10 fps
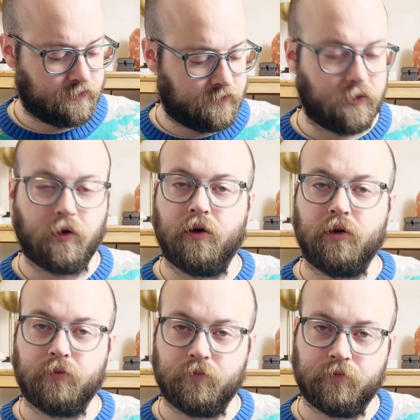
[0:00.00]
3,
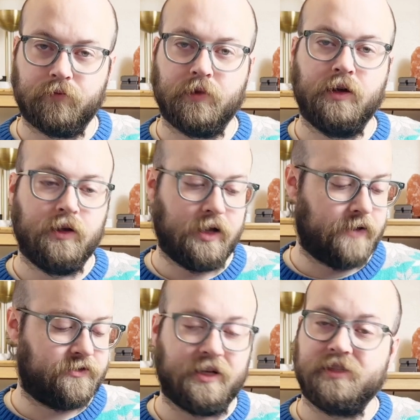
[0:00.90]
4.
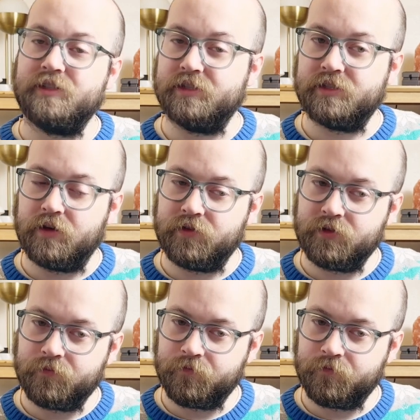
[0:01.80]
After that C7,